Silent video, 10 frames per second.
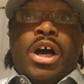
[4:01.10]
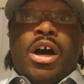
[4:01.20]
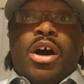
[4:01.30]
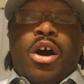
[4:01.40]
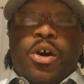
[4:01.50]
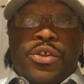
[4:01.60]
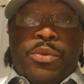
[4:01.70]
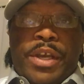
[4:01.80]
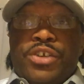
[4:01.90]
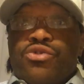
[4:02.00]
all the
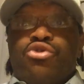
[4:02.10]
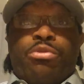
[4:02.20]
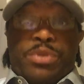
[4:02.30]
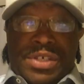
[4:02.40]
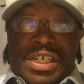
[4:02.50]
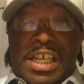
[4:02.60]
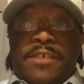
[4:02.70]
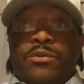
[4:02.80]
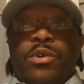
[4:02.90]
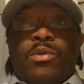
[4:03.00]
way true or
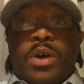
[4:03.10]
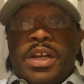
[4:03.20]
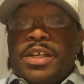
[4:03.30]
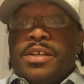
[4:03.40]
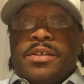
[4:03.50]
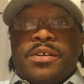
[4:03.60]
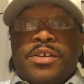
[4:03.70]
perceived, we want to,